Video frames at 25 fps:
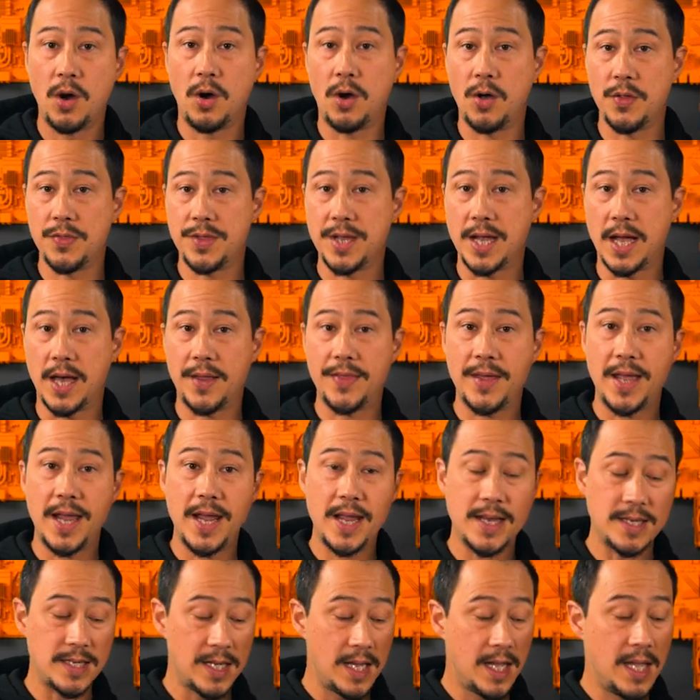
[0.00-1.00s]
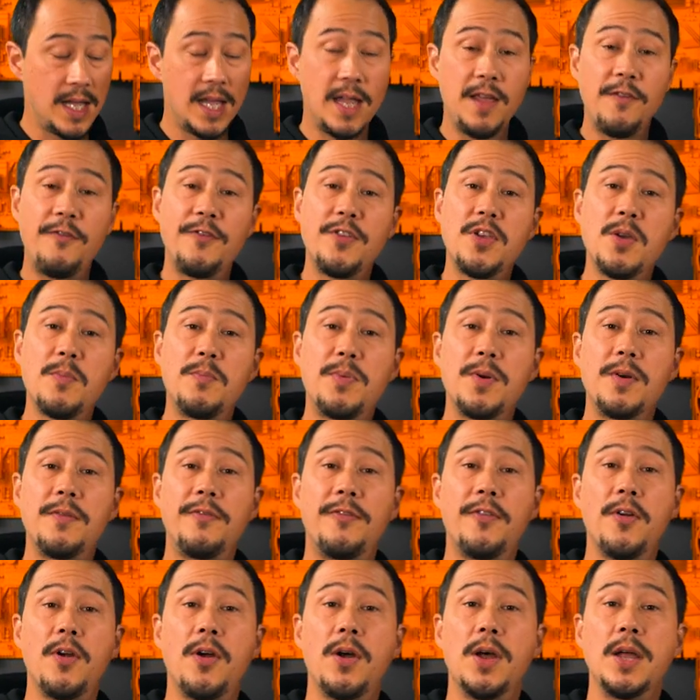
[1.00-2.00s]
On the other hand, if you
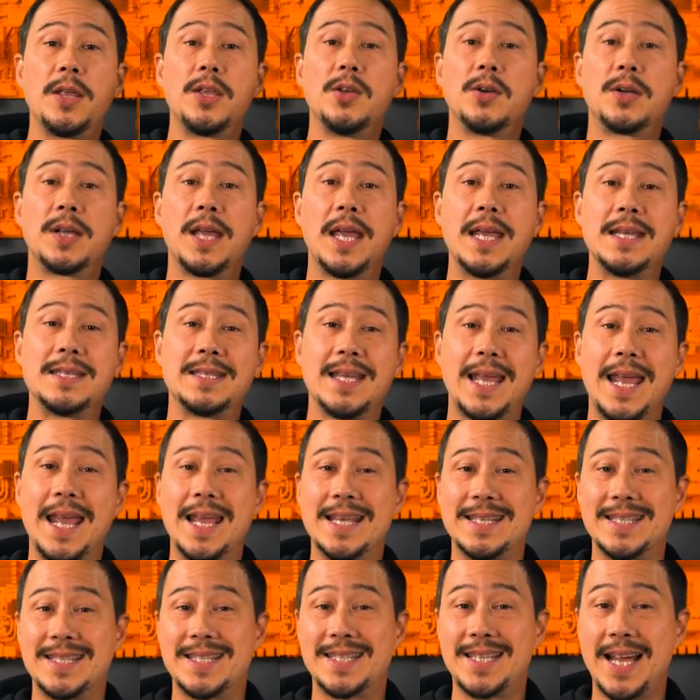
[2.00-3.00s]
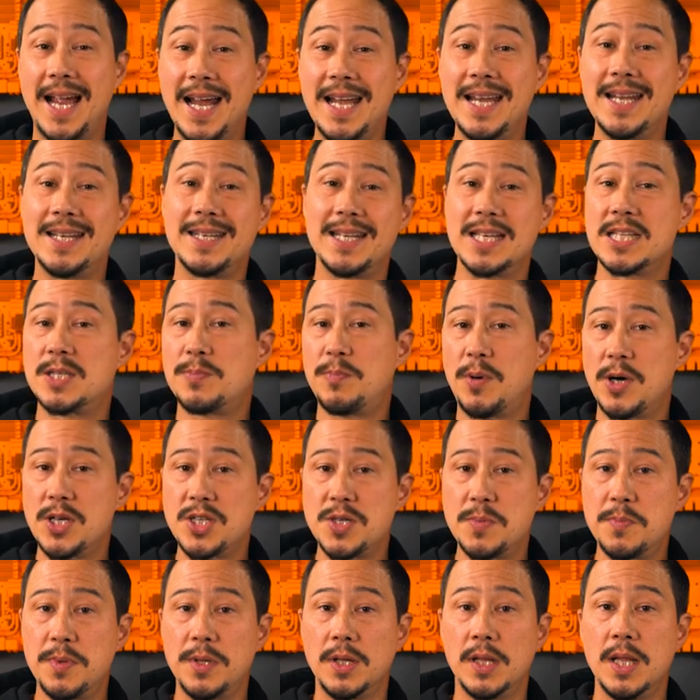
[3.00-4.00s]
prefer your case as silent as
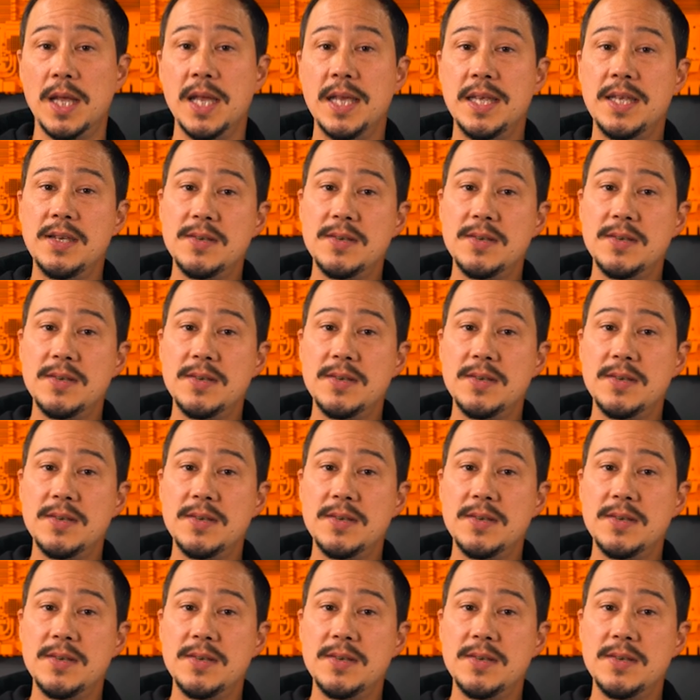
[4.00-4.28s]
possible,